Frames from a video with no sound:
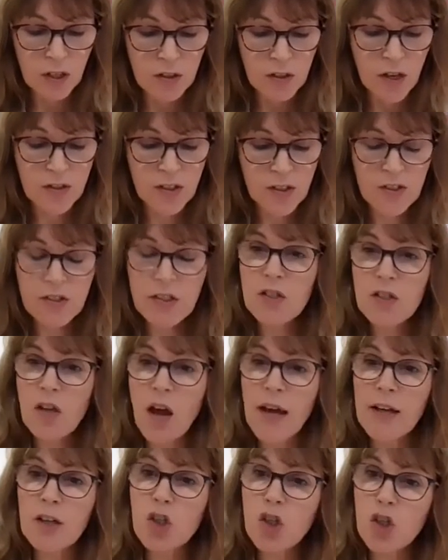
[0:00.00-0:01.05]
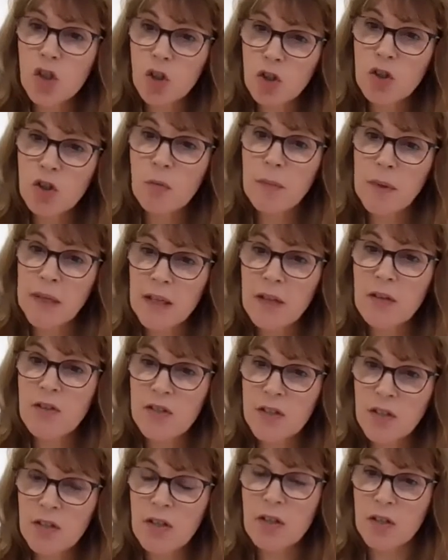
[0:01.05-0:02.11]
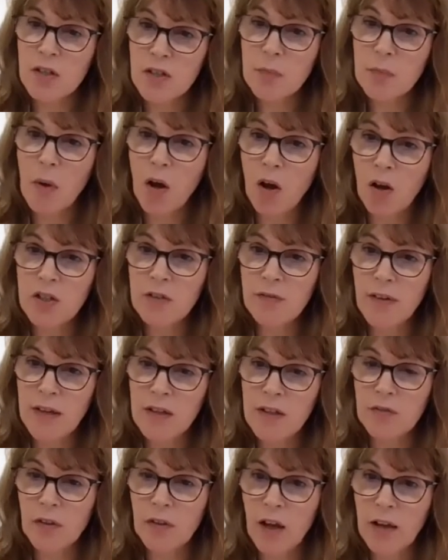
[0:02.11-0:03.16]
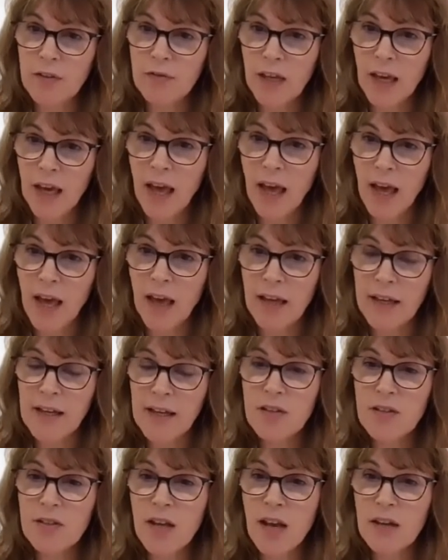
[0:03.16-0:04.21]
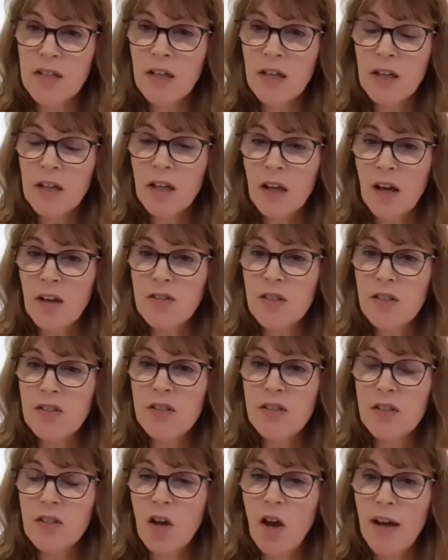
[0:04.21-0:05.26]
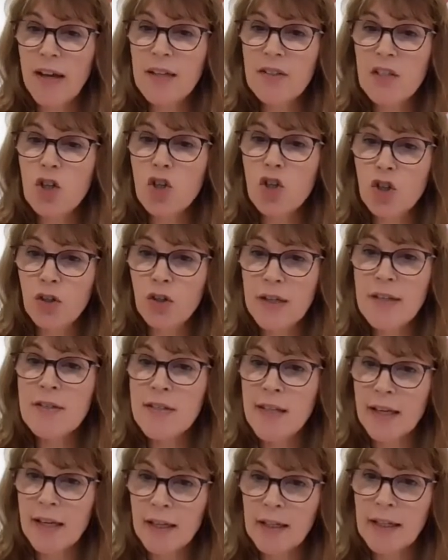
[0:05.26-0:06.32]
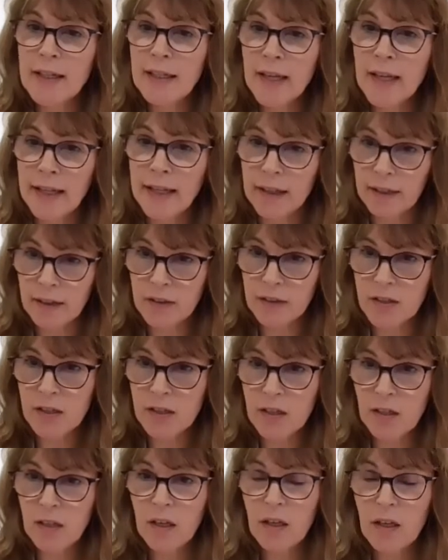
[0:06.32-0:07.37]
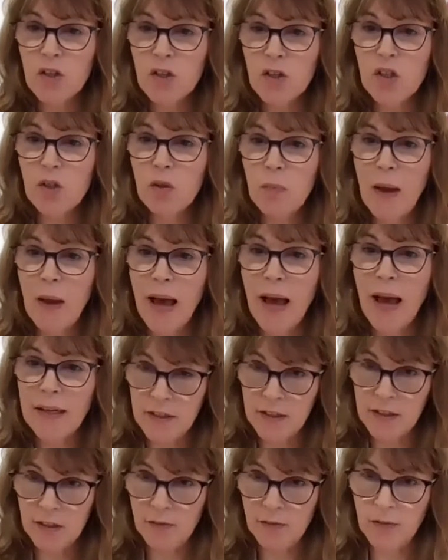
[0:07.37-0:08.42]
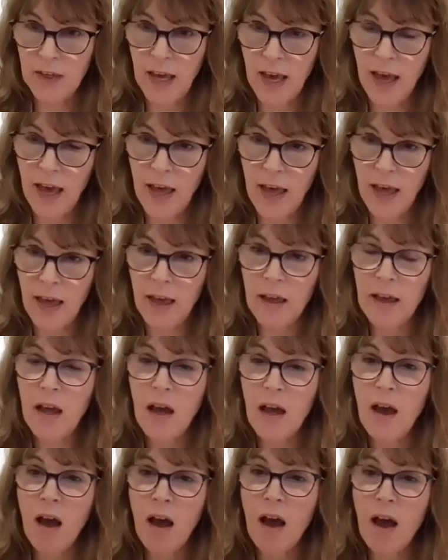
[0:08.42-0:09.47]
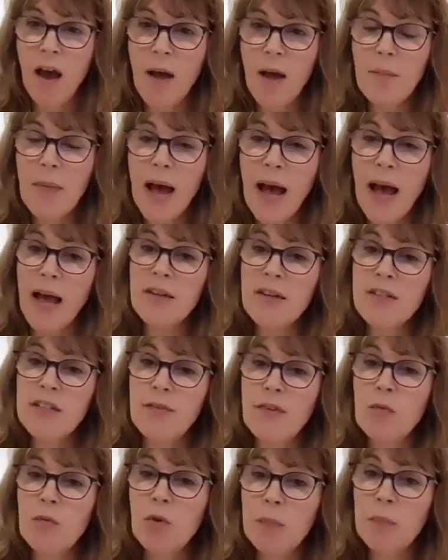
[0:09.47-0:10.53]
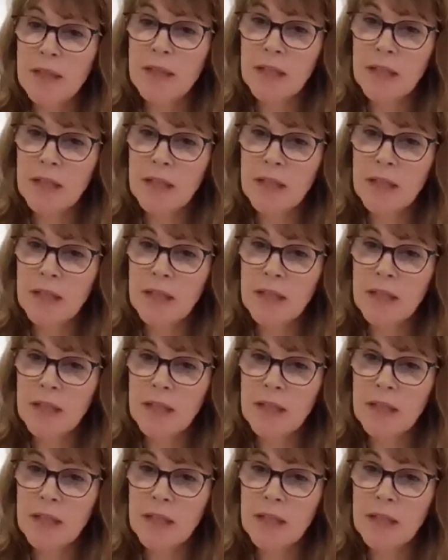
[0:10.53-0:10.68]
assisted dying should be considered as part of end-of-life care. He said assisted dying is intrinsically linked to palliative care. And if it would be